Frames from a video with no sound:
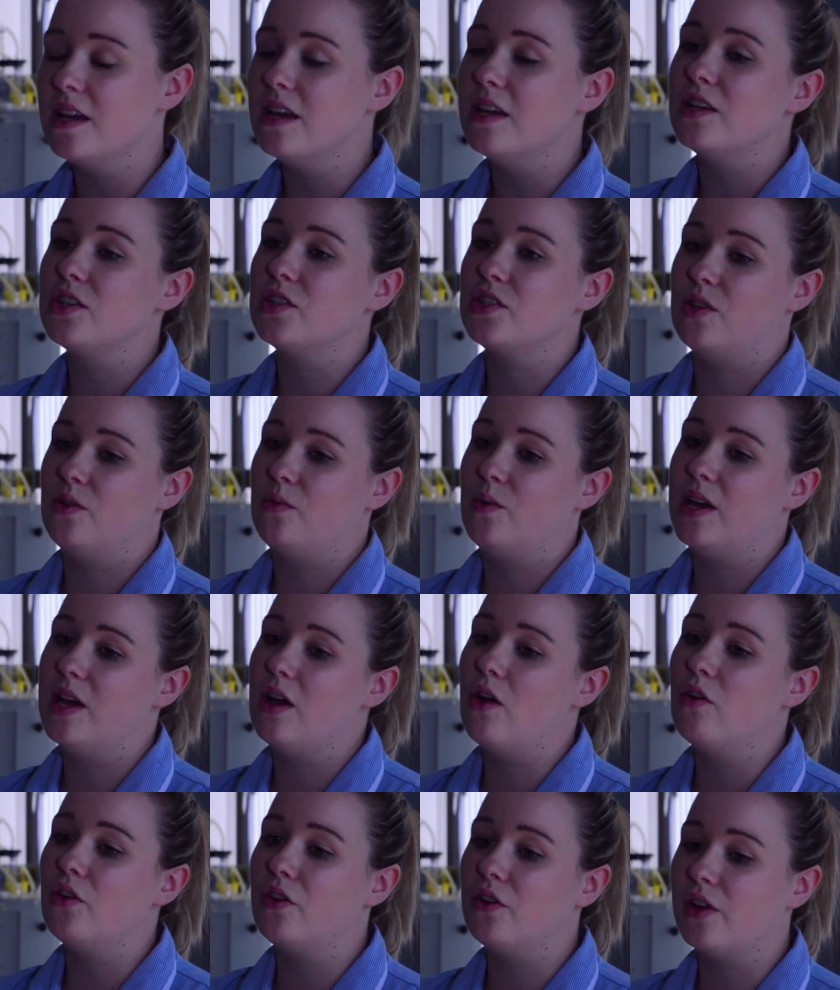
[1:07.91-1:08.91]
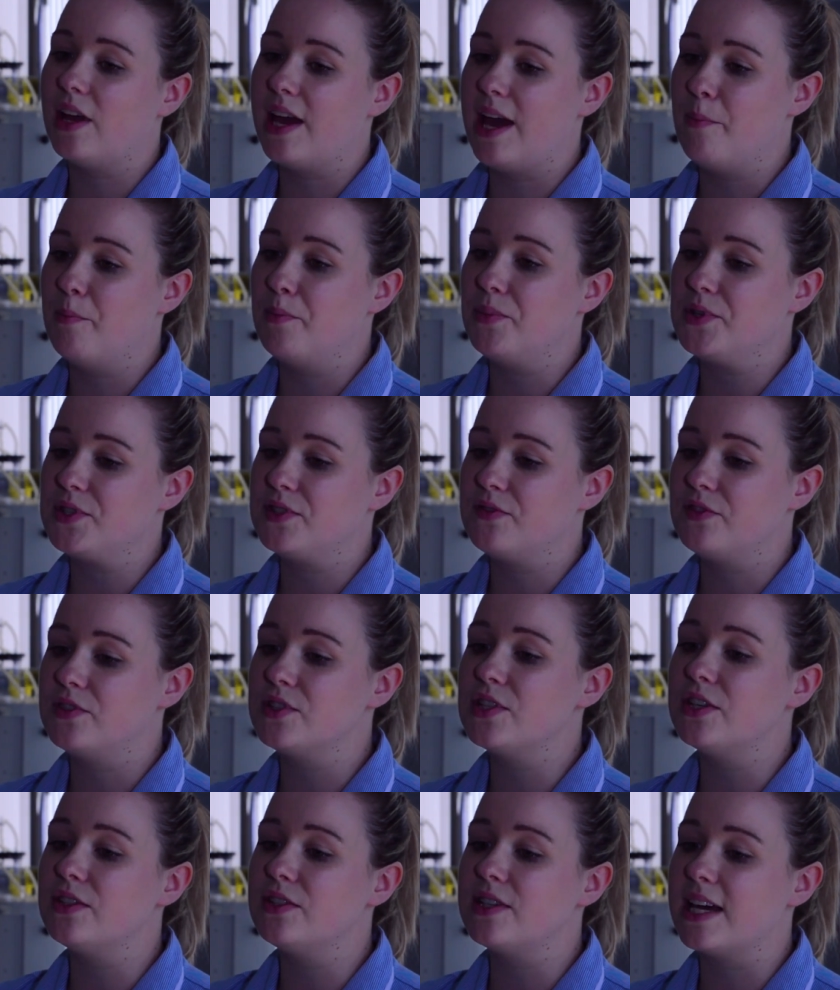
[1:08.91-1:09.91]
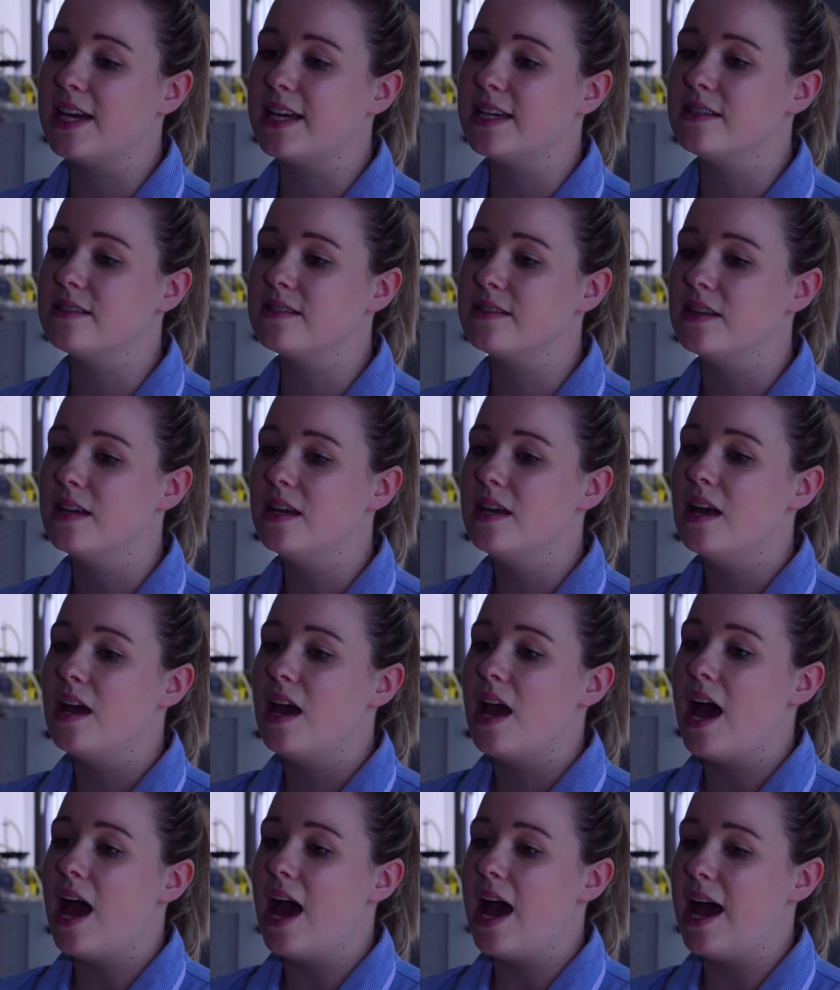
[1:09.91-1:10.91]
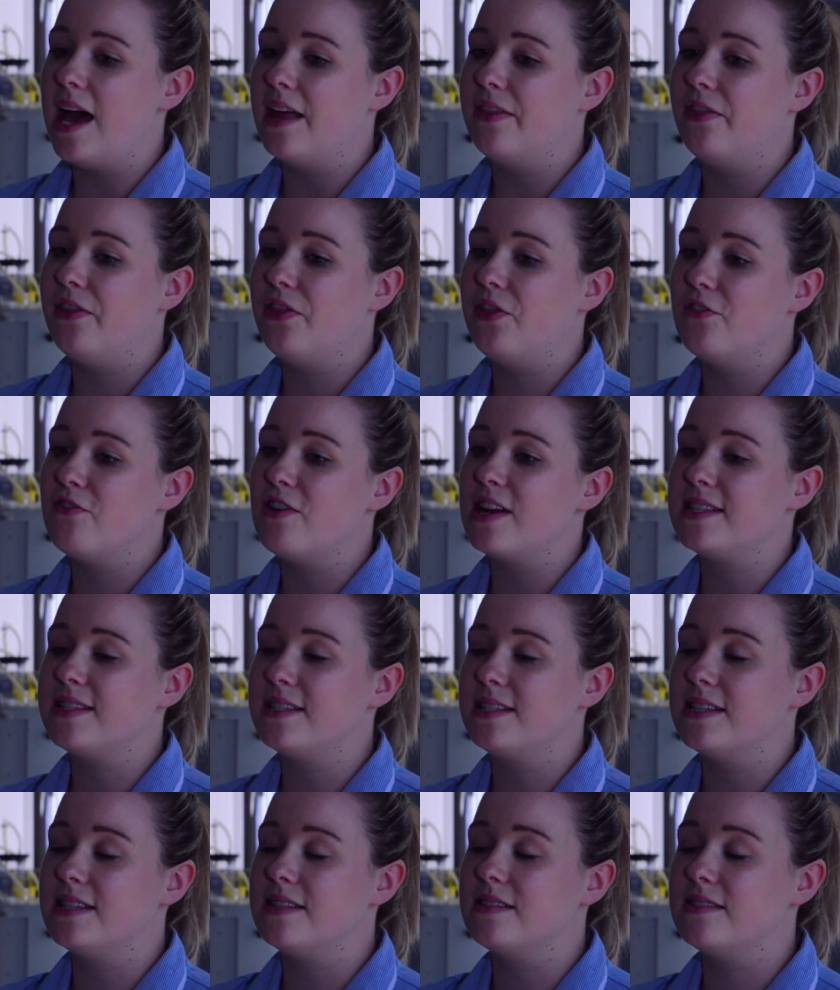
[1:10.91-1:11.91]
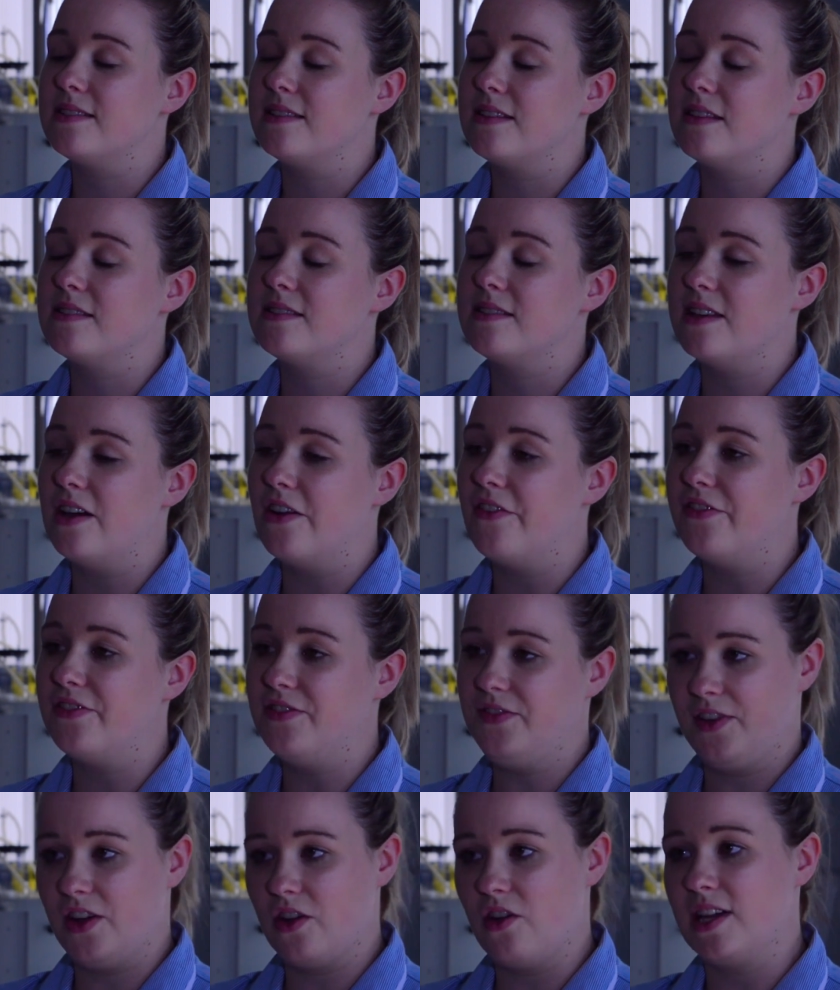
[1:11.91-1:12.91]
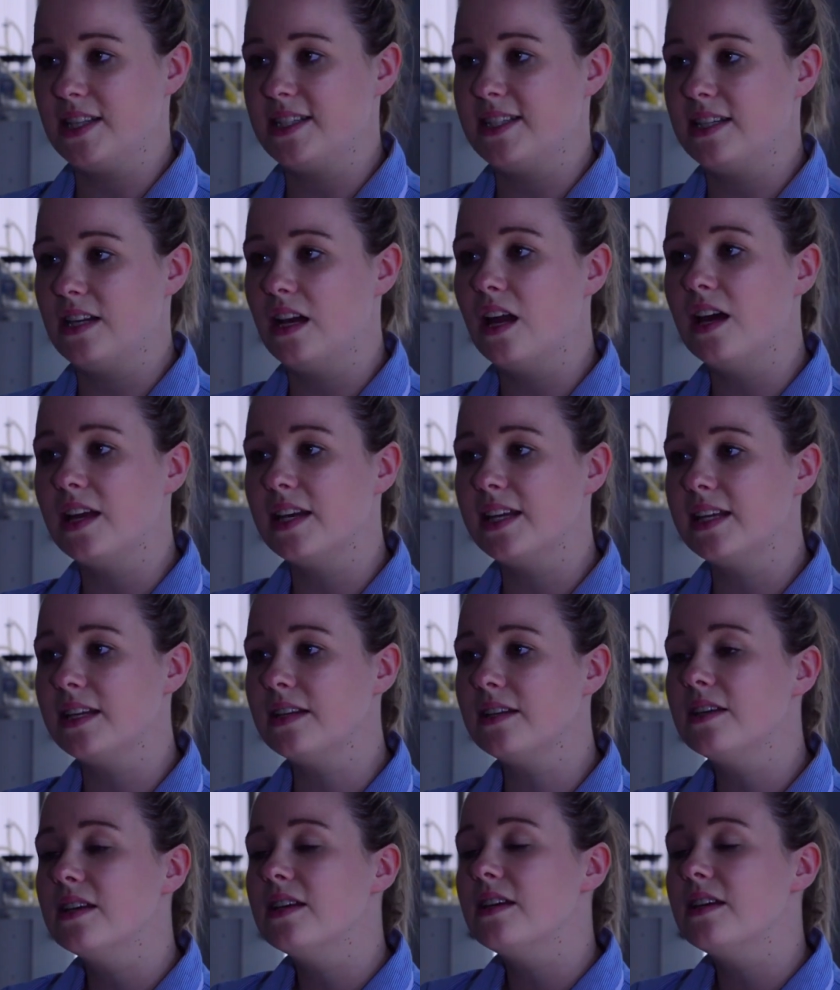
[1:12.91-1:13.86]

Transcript: So we're on campus for 2 days and the rest is self-guided learning.